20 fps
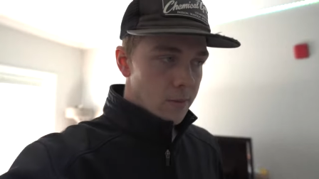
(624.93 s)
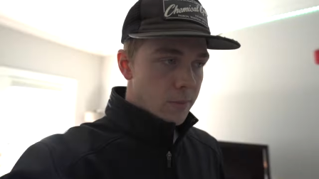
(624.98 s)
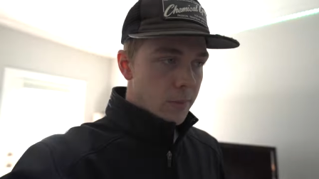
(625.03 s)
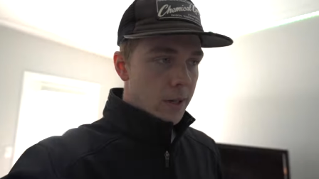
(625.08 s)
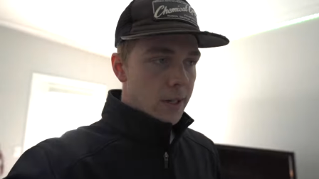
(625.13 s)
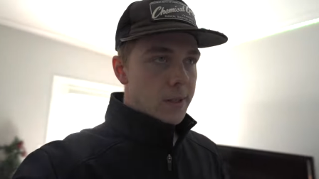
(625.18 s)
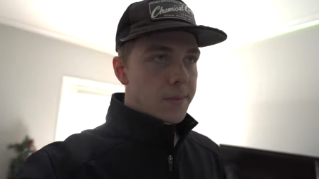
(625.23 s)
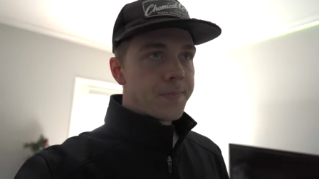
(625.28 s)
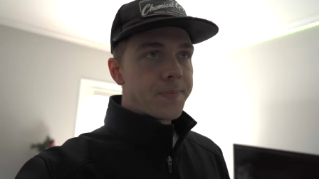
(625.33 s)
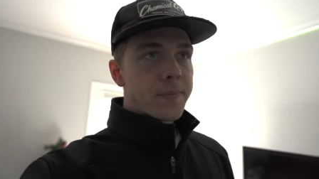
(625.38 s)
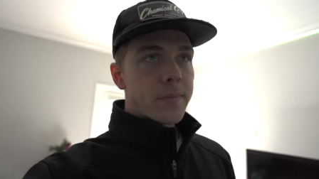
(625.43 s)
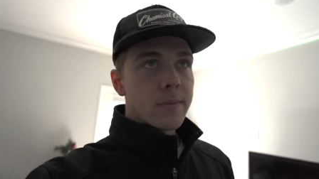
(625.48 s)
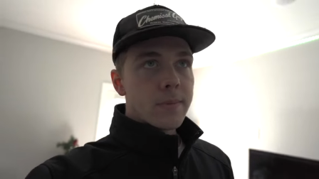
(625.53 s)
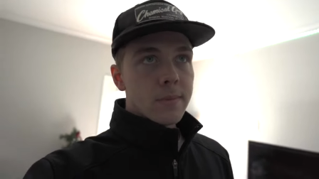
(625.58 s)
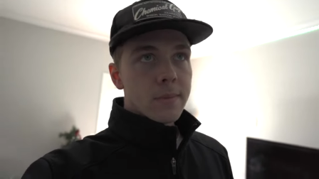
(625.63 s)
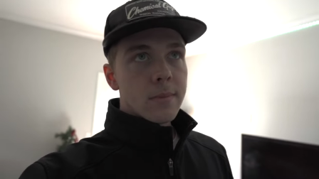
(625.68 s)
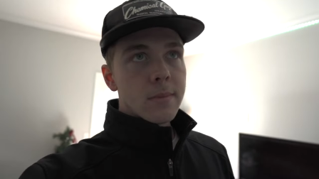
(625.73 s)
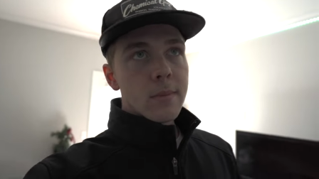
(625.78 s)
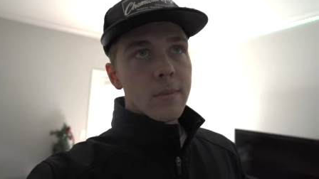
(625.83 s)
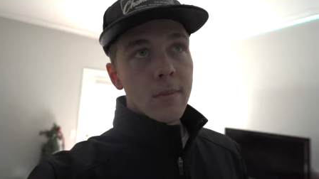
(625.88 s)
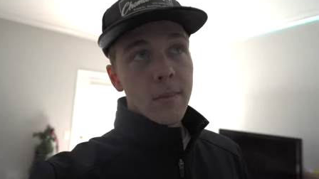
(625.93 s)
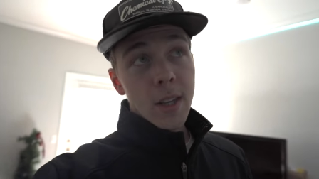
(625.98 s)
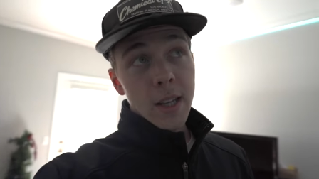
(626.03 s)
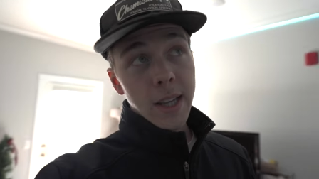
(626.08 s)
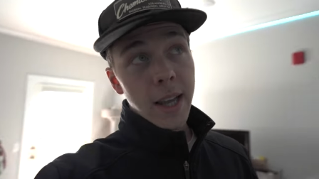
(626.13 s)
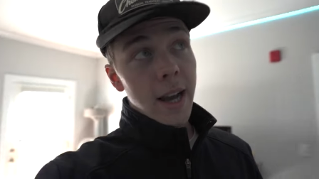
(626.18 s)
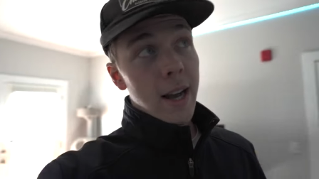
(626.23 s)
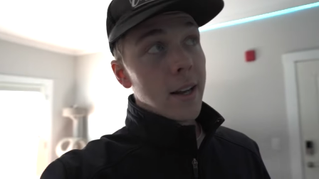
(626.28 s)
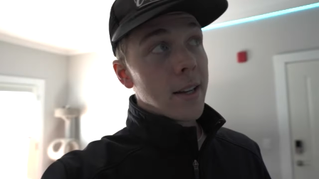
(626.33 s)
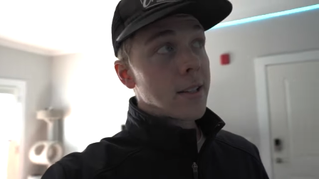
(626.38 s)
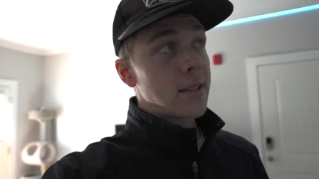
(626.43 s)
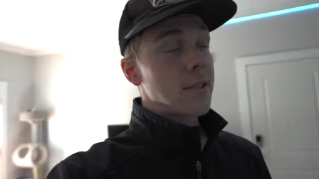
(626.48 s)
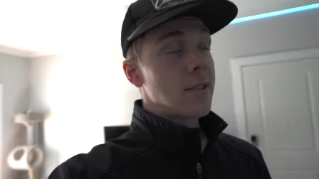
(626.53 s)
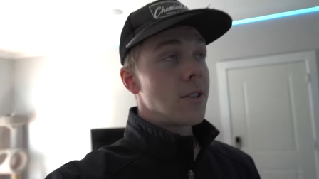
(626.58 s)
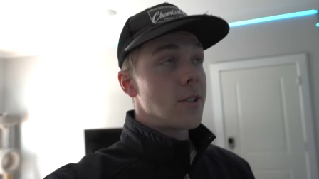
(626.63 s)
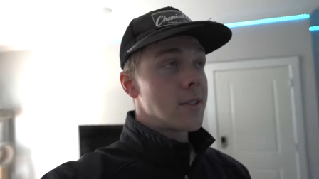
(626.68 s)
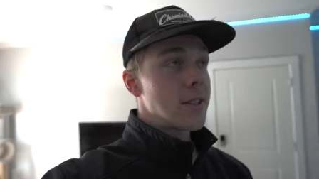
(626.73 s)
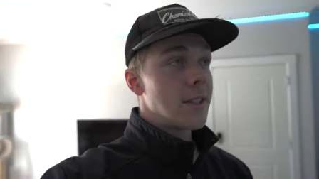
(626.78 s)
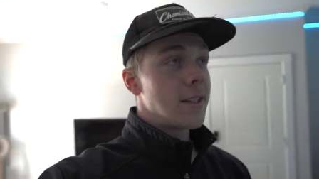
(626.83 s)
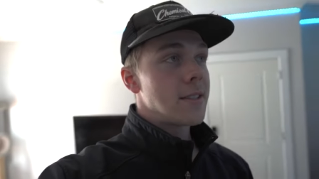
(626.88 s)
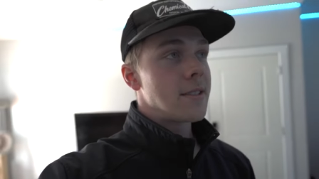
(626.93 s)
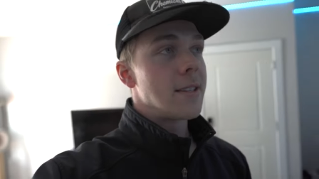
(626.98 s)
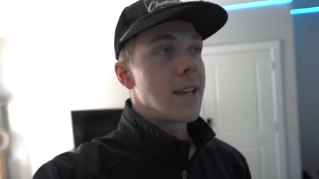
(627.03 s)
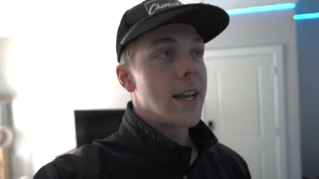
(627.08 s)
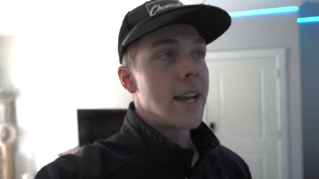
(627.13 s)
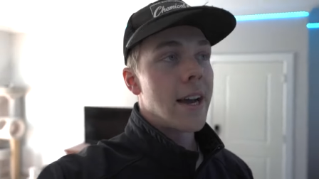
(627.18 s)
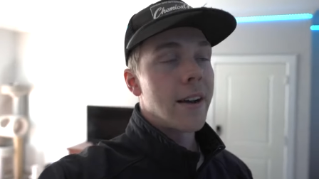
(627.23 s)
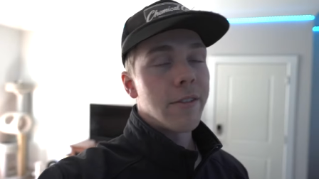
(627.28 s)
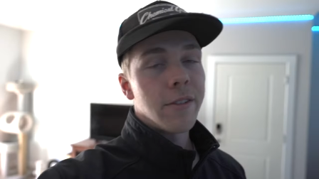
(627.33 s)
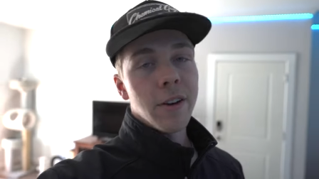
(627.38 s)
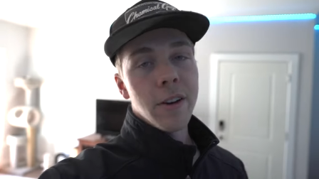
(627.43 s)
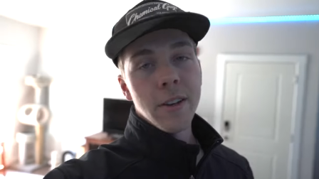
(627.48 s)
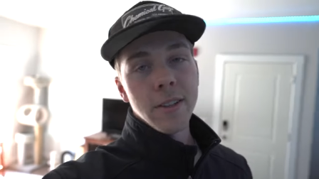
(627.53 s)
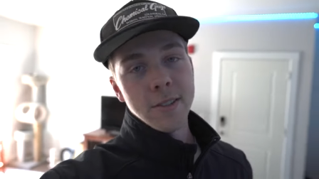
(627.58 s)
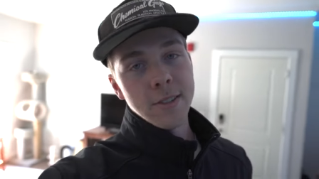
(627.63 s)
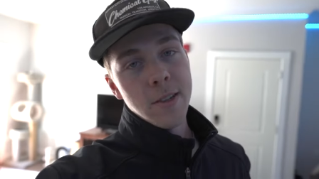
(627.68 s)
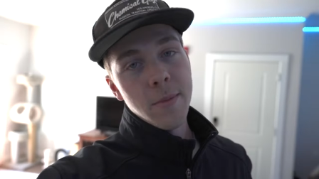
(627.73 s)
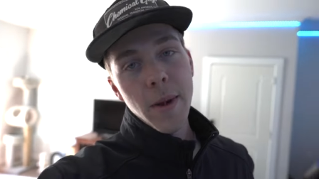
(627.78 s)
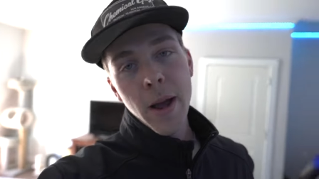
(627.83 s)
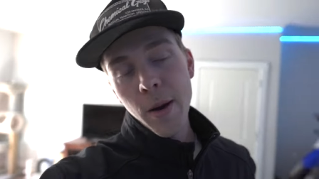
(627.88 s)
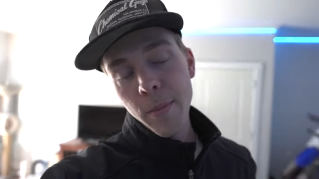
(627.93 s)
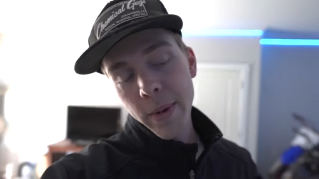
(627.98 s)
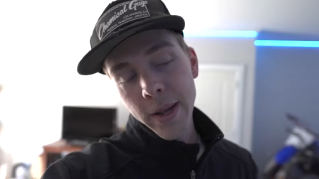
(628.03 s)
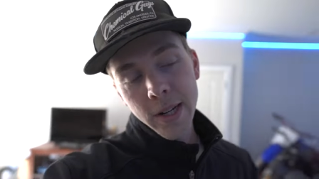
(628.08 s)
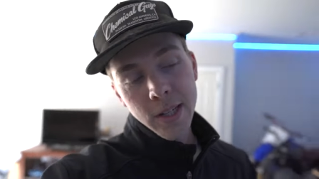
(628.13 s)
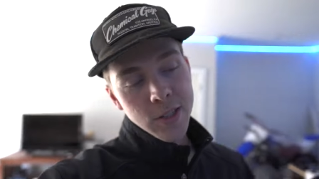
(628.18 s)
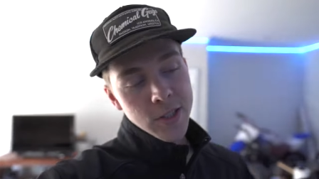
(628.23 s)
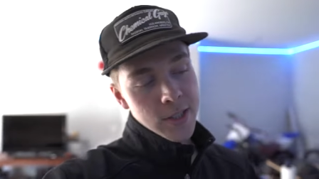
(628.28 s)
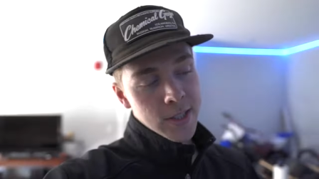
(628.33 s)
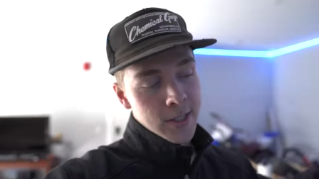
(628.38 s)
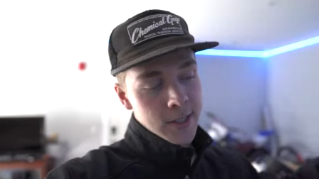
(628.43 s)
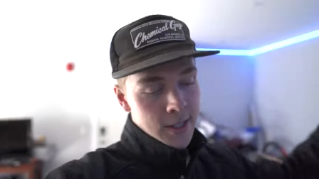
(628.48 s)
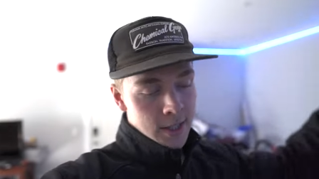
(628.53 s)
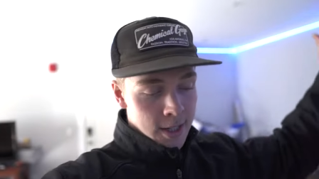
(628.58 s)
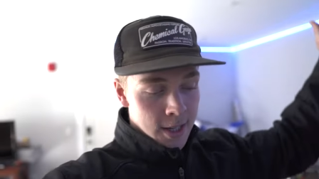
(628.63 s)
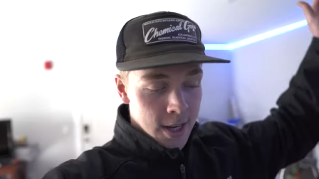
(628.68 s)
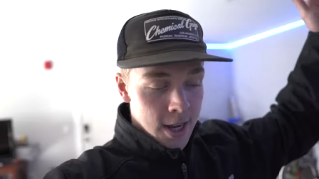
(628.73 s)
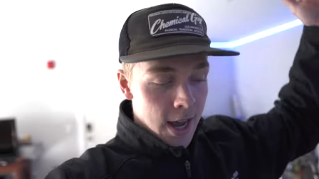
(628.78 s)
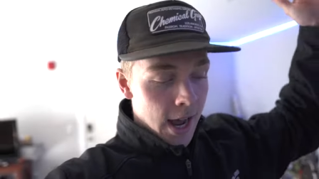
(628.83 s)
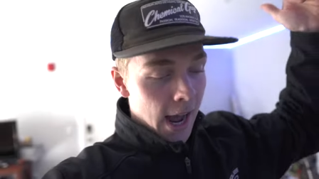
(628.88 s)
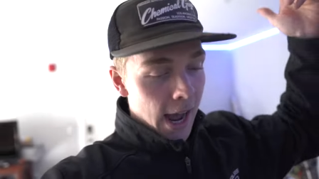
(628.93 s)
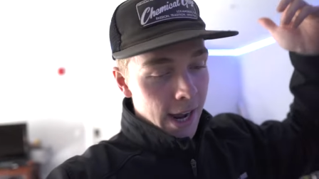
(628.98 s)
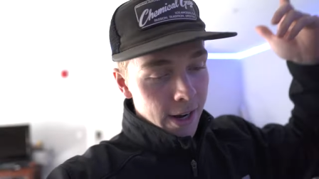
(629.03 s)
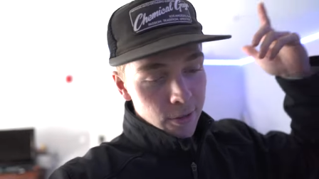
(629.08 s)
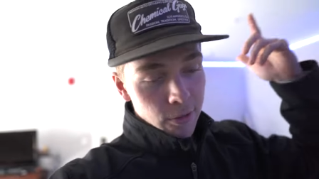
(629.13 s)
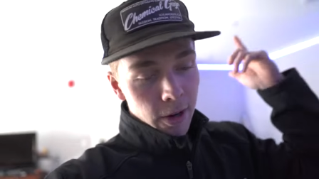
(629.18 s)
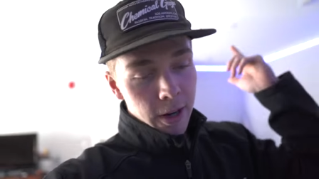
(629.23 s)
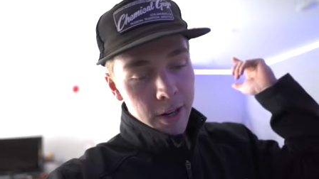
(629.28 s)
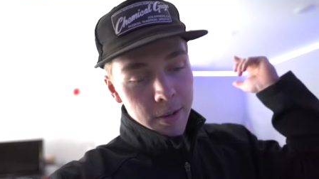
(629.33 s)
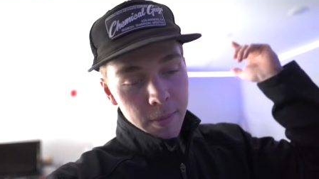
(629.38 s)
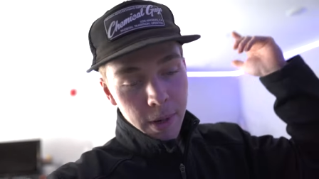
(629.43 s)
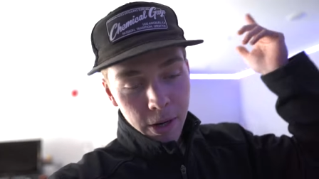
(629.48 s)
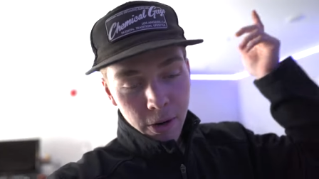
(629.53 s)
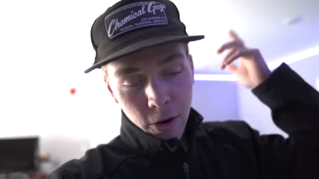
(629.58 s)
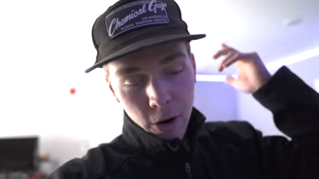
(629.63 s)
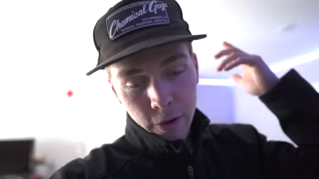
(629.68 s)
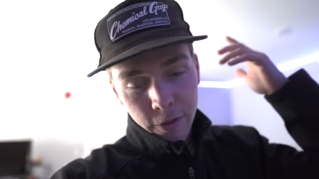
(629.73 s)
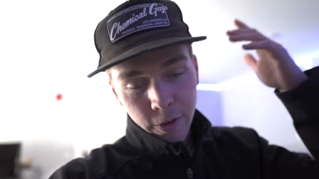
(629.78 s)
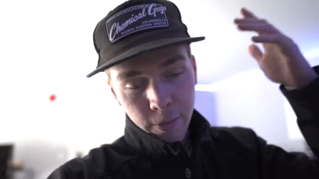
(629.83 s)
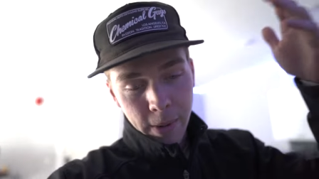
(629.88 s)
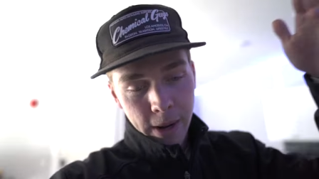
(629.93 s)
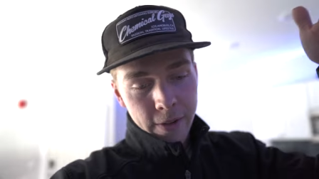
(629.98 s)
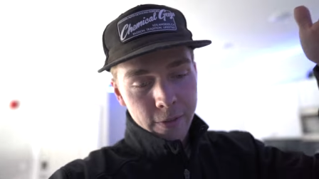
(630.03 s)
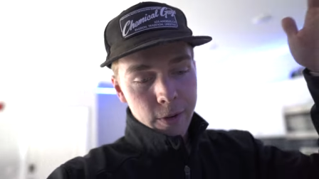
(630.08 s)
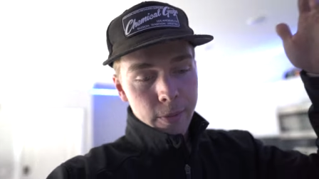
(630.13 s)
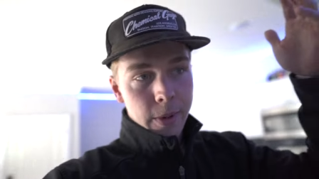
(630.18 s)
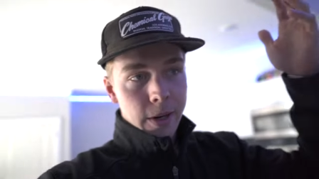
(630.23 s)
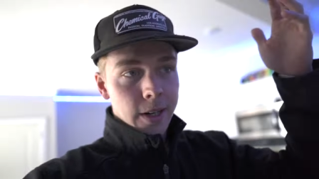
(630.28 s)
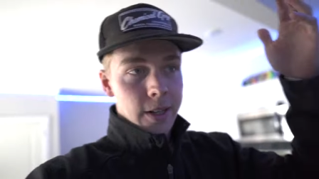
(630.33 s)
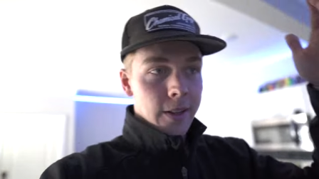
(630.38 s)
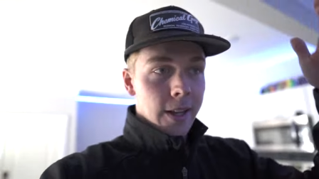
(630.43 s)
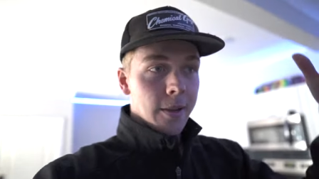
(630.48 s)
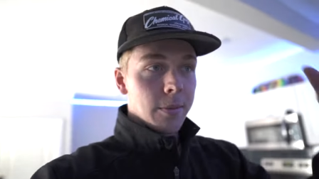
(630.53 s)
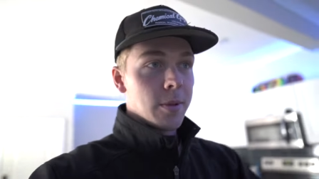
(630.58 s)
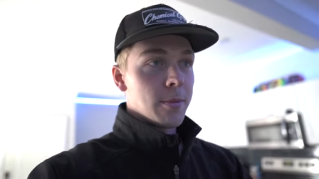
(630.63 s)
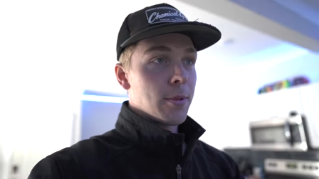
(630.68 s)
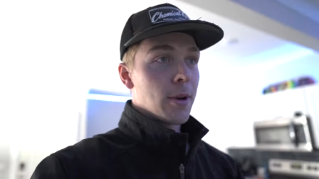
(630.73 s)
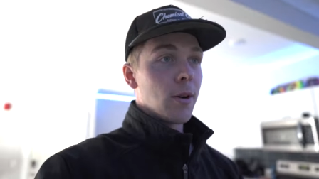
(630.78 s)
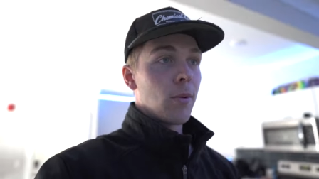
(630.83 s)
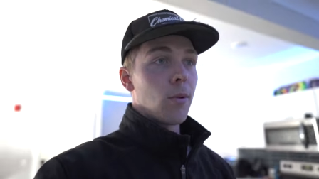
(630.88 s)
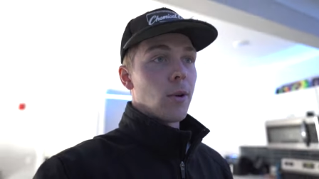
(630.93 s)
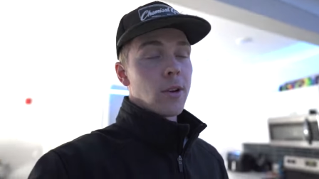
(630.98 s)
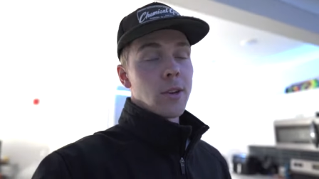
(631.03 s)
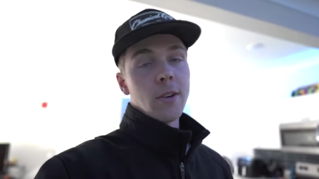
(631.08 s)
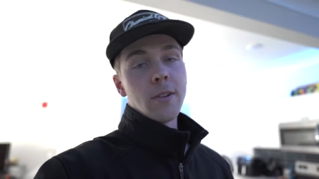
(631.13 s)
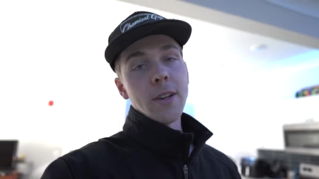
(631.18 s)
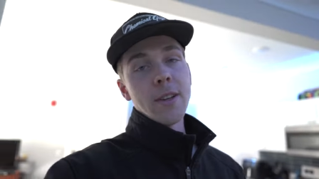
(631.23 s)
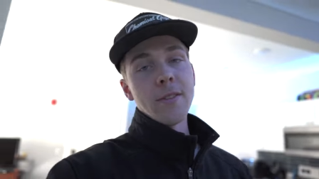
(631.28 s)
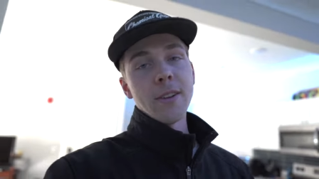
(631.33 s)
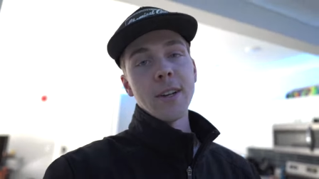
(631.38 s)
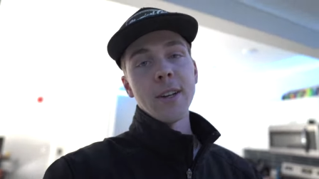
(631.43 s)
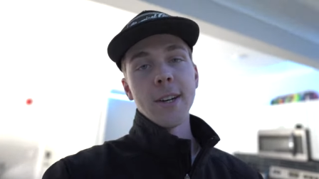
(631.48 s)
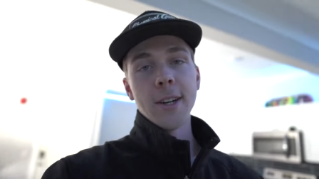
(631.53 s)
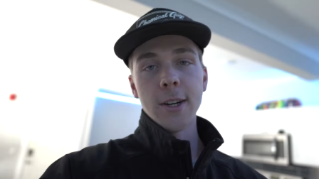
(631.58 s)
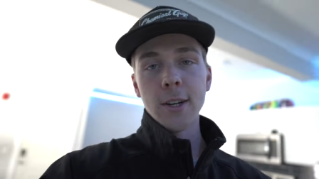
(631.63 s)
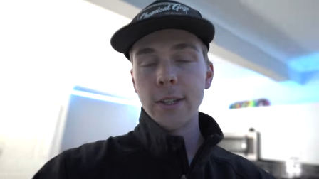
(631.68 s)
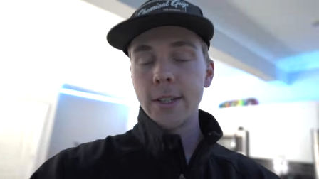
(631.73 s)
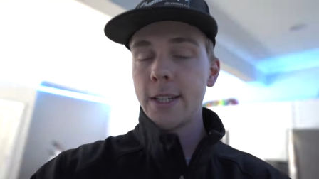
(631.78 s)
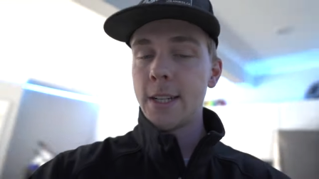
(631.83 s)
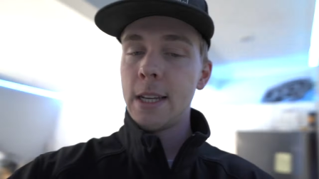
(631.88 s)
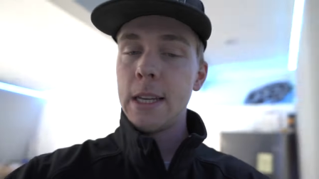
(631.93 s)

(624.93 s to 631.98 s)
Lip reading: But yeah, still to this day, I've somehow managed to hide wrecking my car from everybody. Like, people at work don't even know.